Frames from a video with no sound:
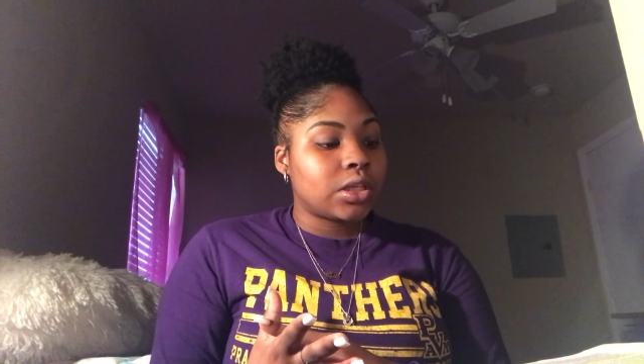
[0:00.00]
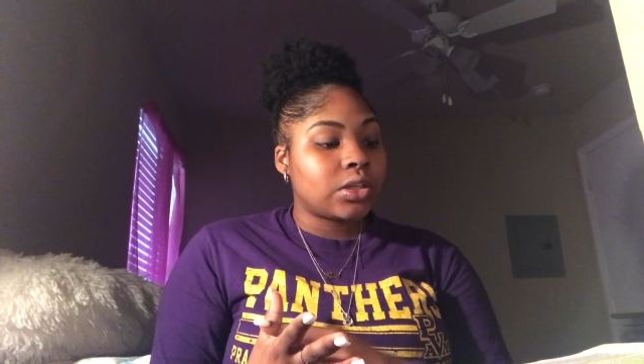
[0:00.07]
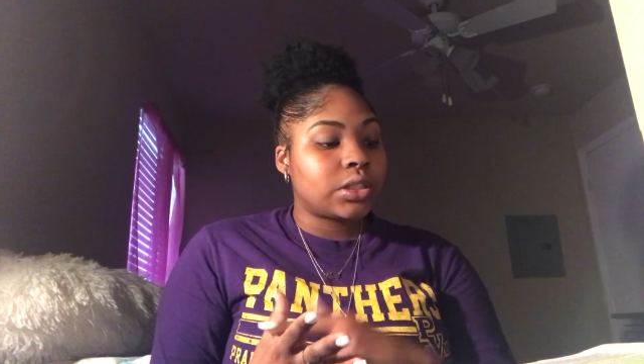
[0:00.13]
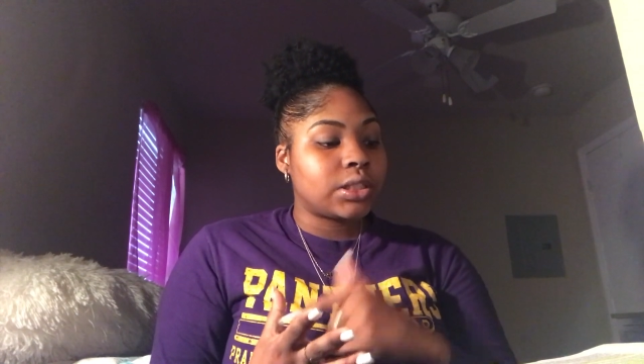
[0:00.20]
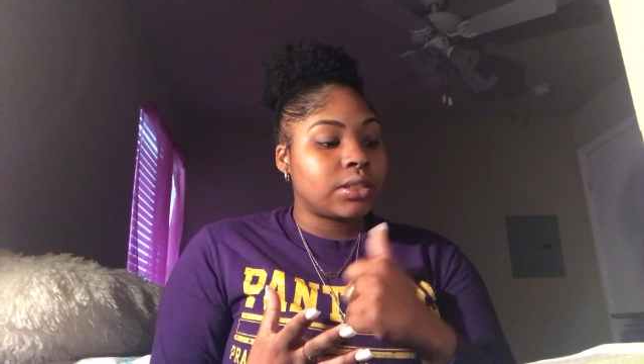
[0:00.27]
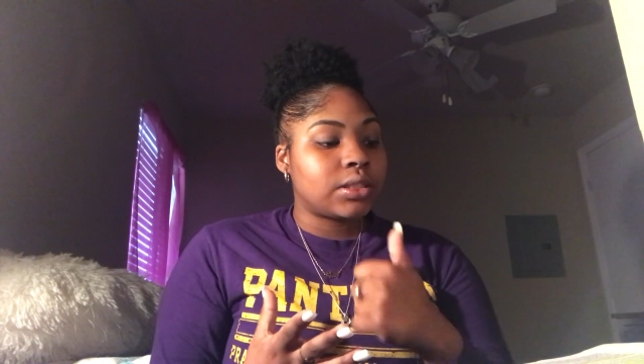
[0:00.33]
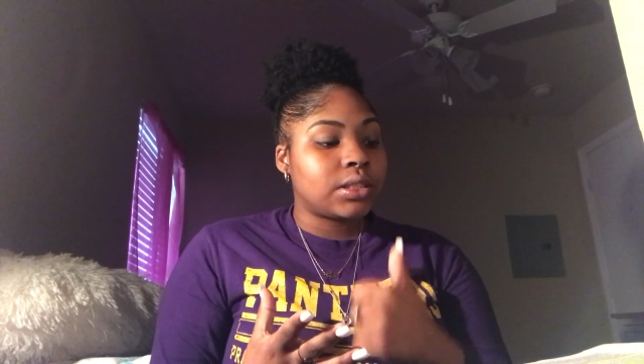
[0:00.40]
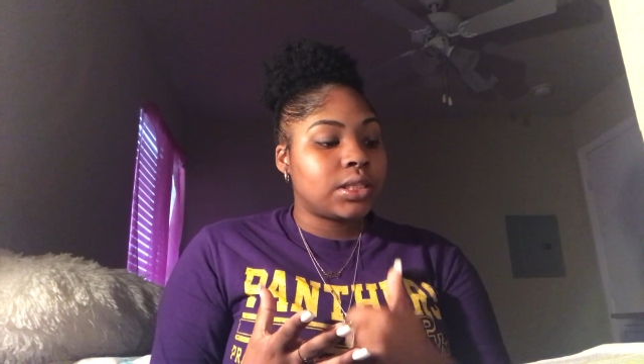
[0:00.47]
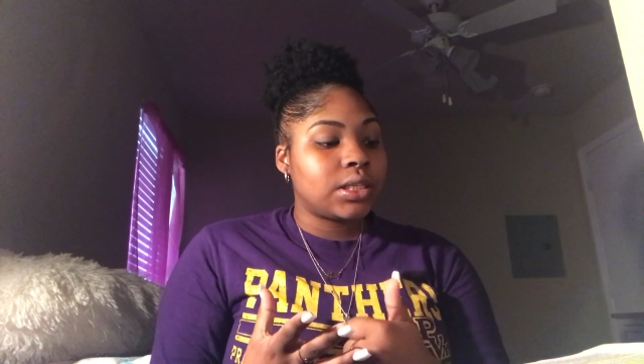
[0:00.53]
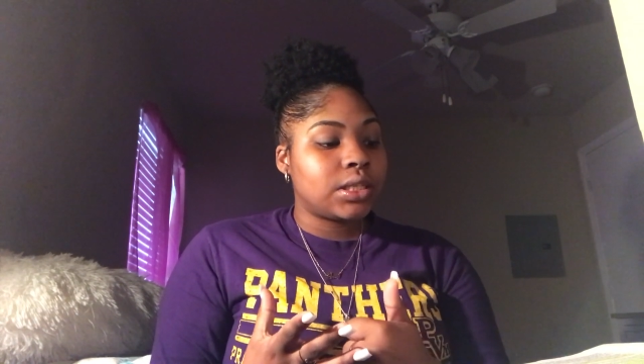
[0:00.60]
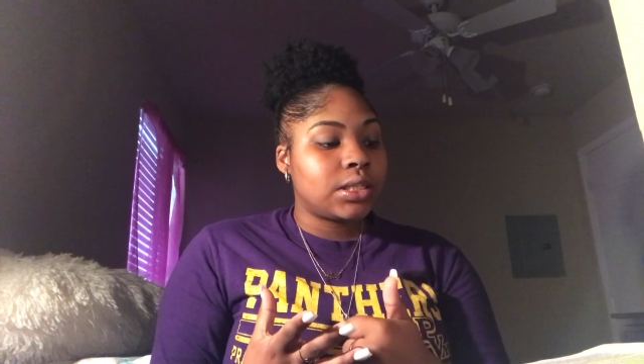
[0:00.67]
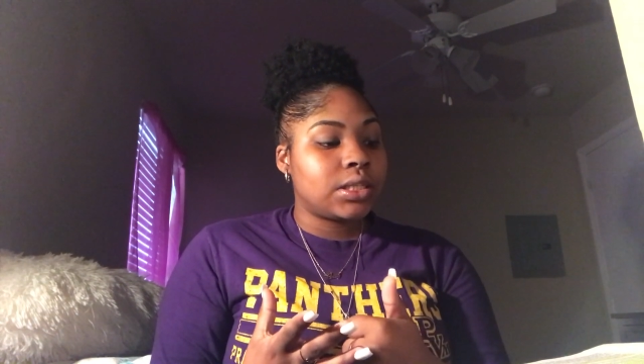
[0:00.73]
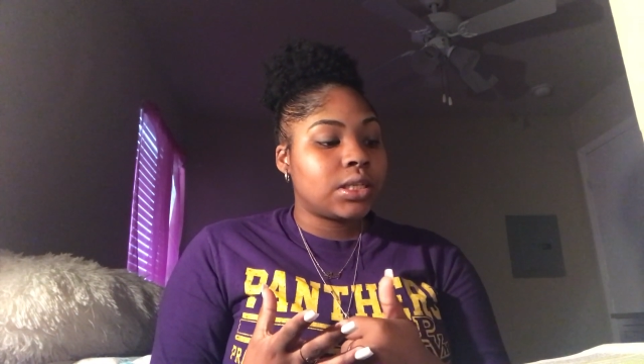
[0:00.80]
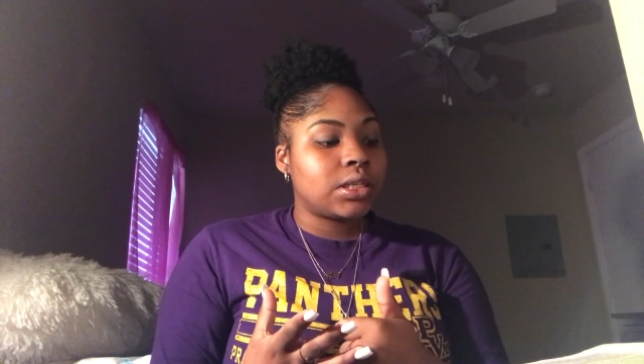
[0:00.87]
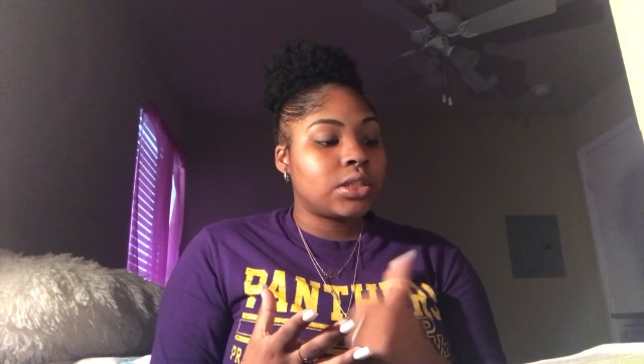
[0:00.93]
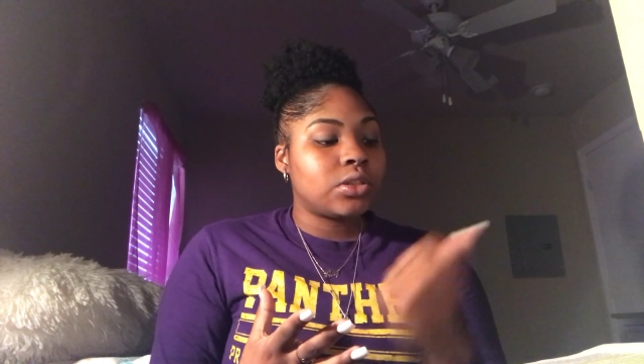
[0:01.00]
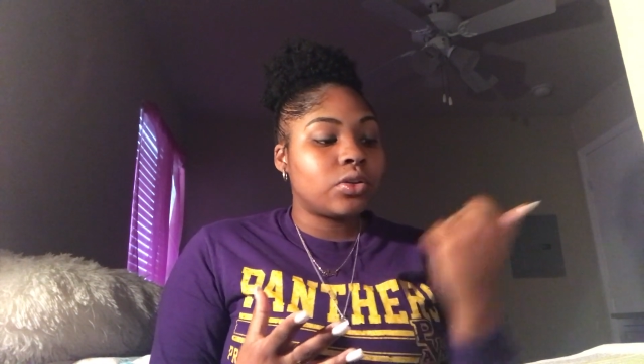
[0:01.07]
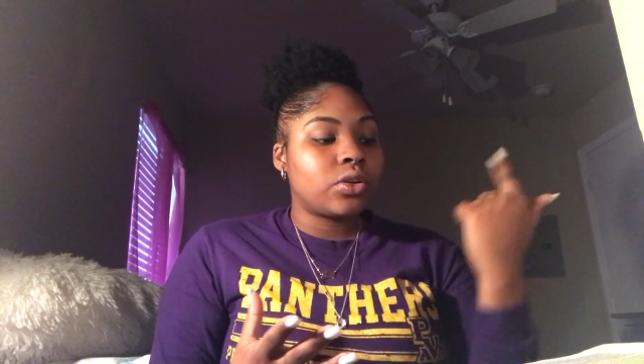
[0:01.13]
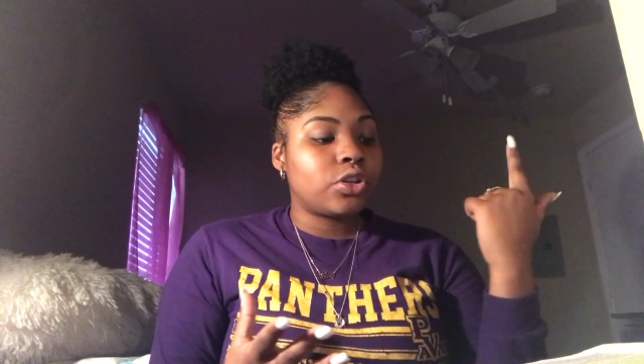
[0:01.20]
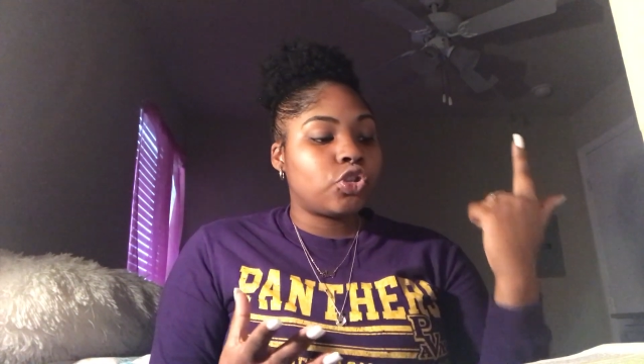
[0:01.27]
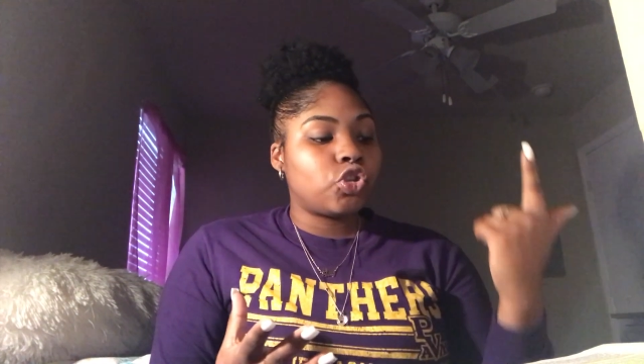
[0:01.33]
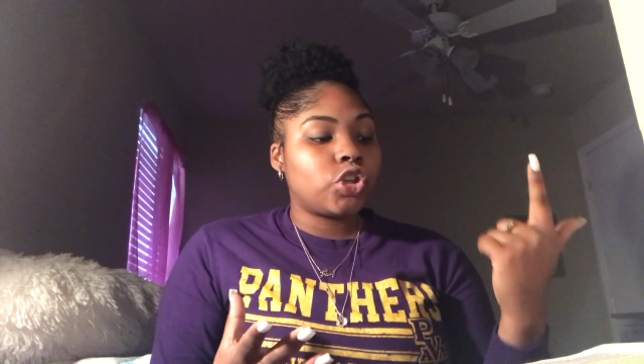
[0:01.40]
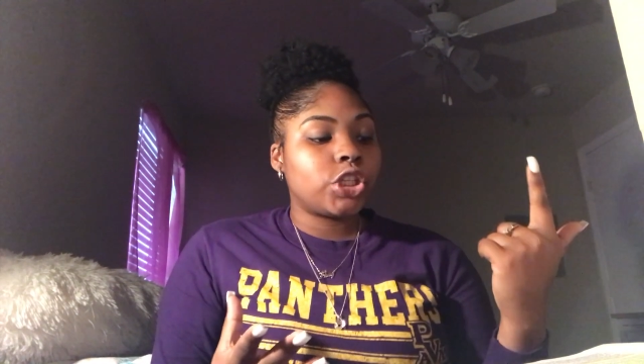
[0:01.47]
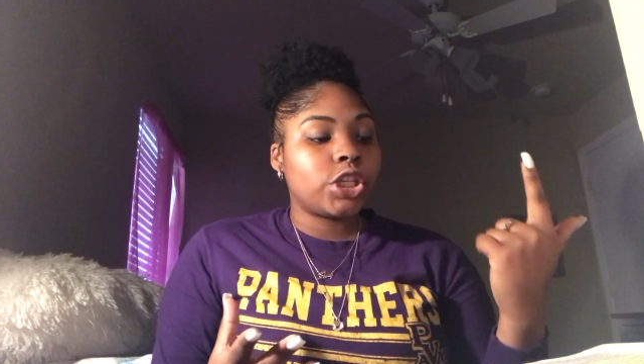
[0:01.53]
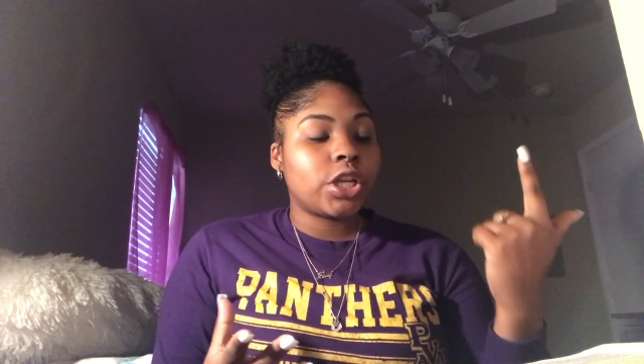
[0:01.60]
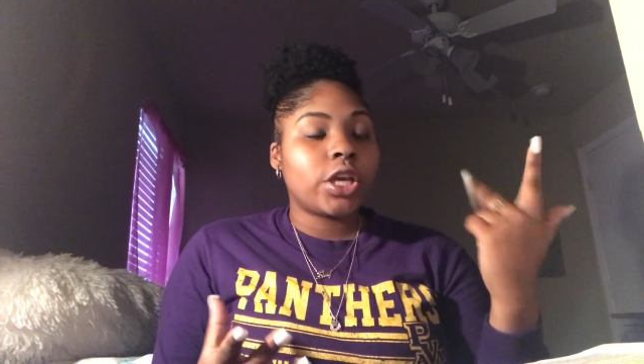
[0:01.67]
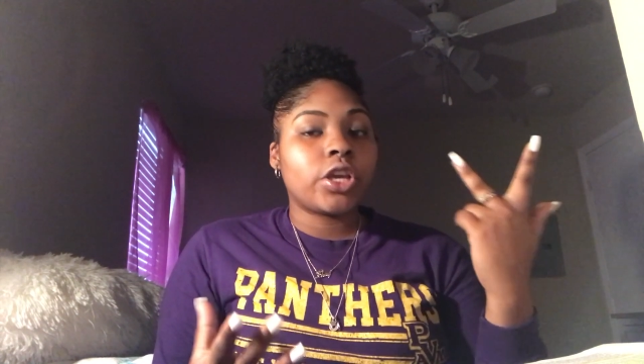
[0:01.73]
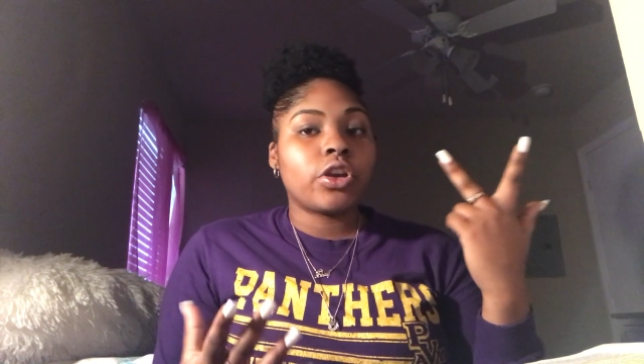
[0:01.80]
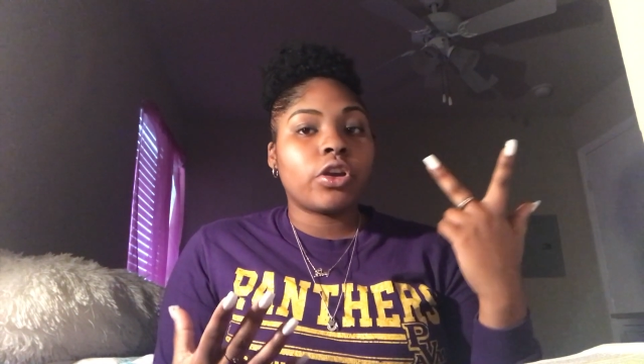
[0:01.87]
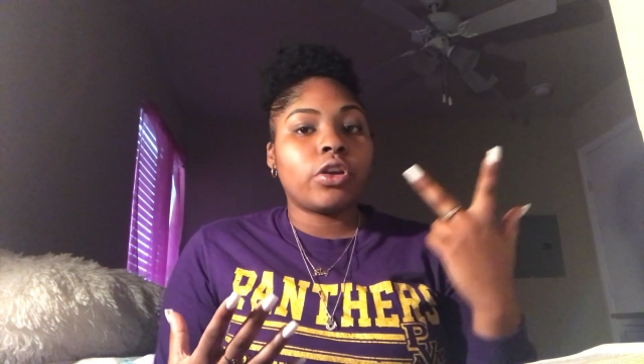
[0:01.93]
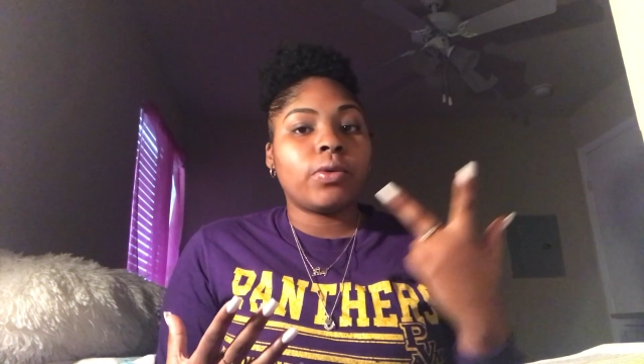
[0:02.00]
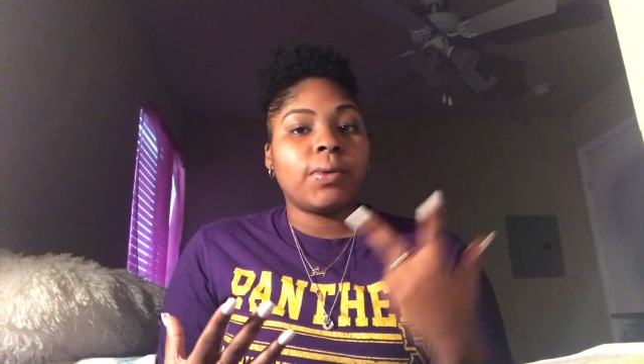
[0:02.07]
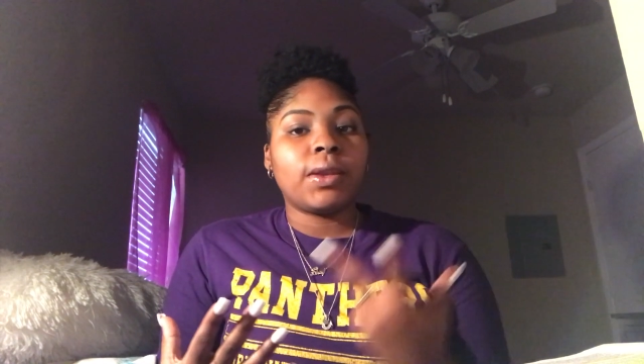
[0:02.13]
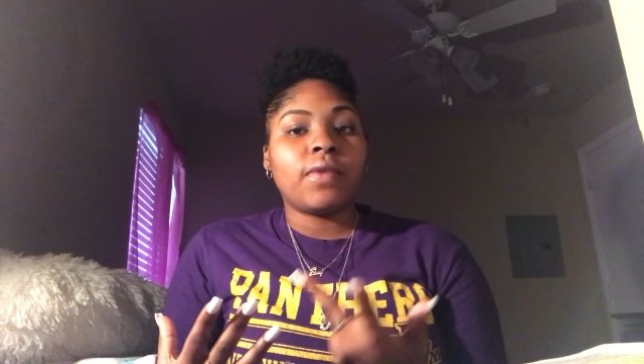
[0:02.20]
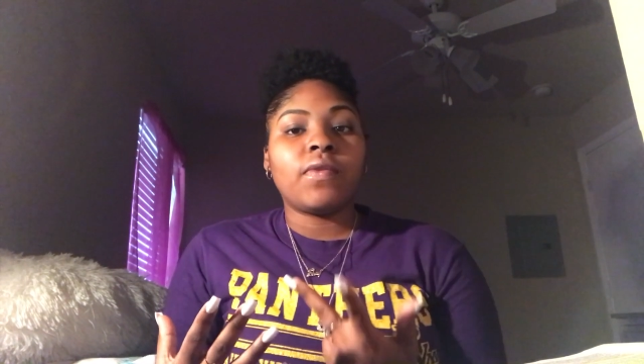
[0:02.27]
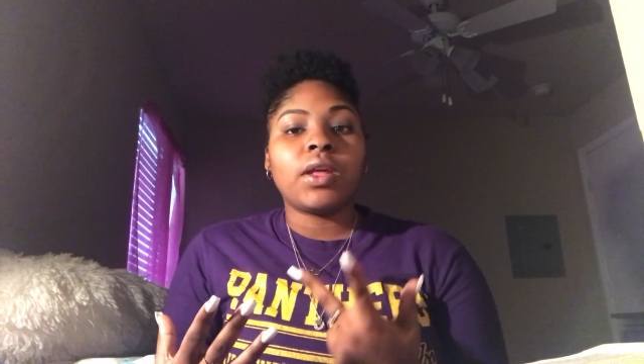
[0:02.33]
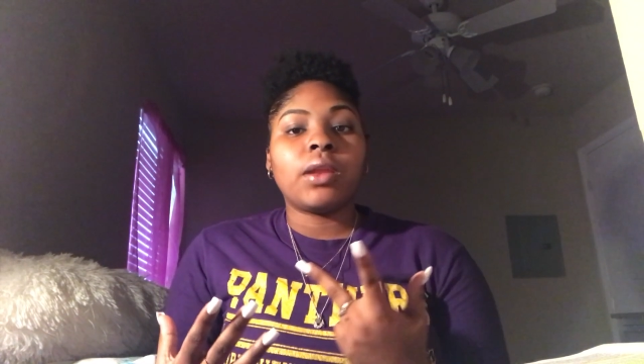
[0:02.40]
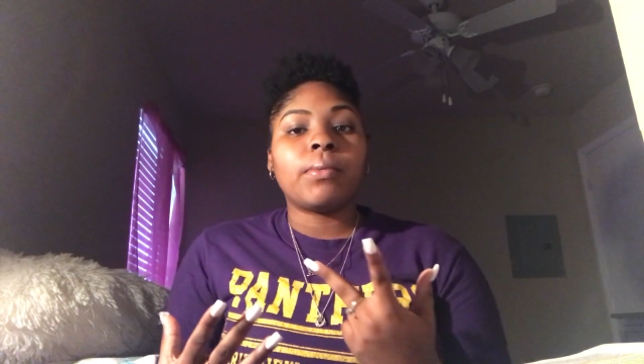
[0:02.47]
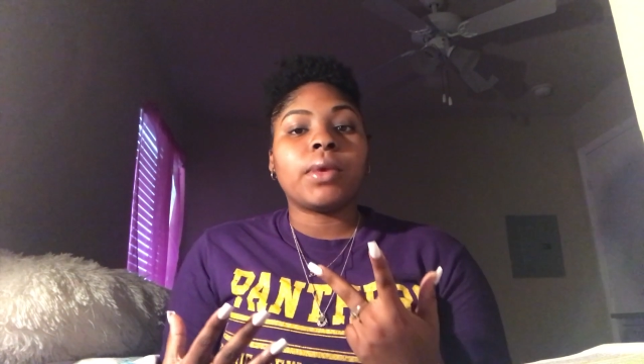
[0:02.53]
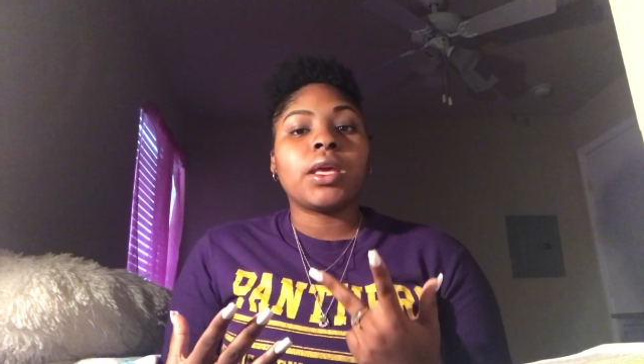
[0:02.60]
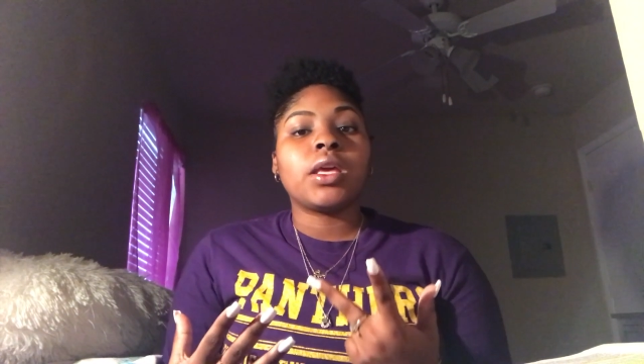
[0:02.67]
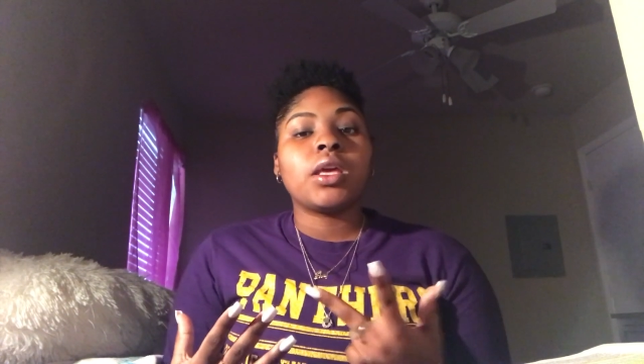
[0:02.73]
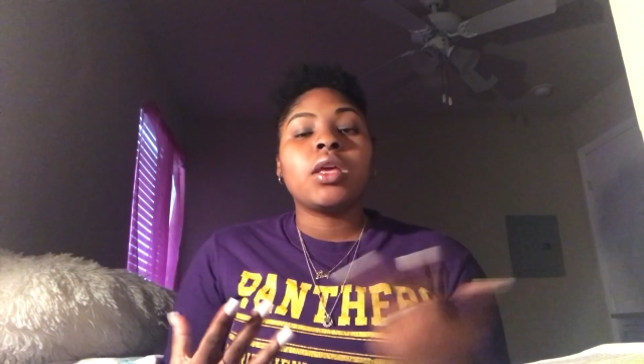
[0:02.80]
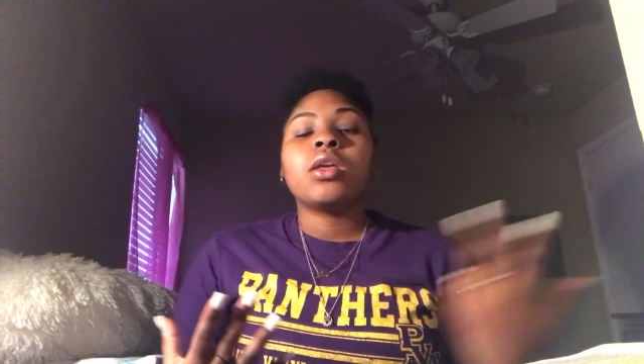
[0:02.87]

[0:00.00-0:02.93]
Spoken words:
your statistics, your nutrition, and your human development.